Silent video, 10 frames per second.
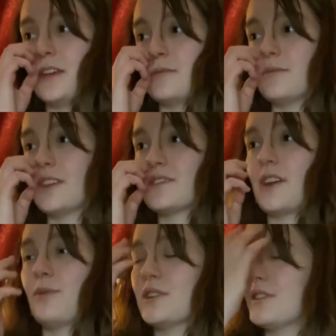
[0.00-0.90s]
because
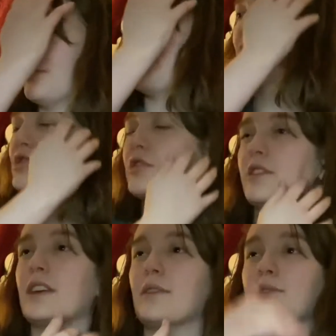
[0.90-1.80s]
I wanted to make
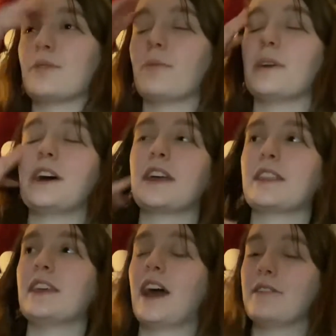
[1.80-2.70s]
sure that I wasn't
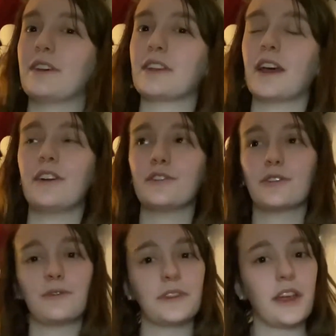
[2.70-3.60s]
buying the advent
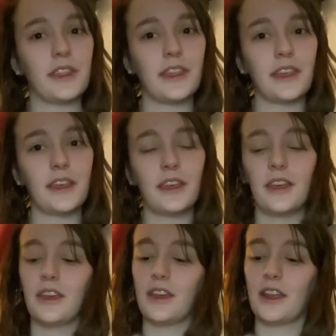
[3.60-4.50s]
calendar for nothing,
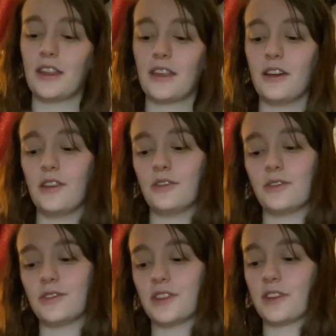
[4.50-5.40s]
and I thought, oh,
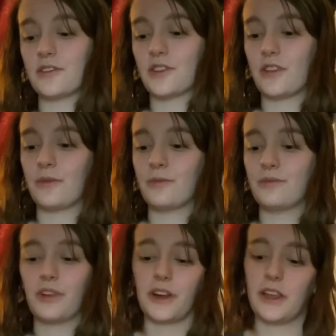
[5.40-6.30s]
those stickers are
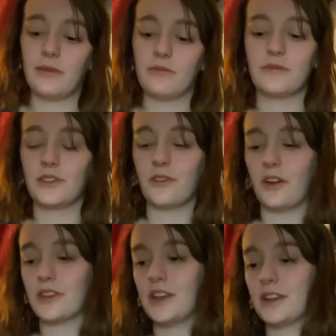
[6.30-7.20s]
pretty, so
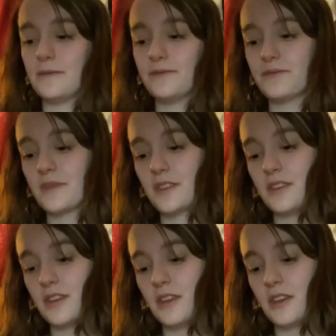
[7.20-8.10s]
I'll get it.
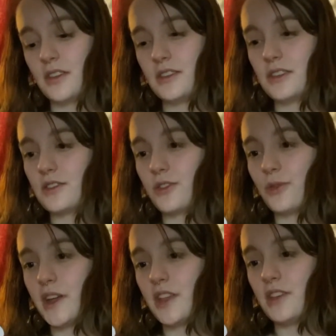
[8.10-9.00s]
These are
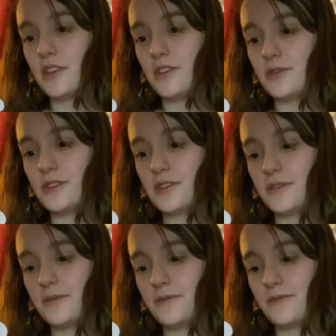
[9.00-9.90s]
quite cute.
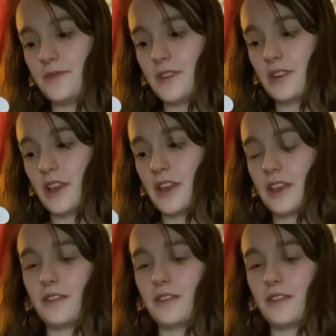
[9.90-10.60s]
They're like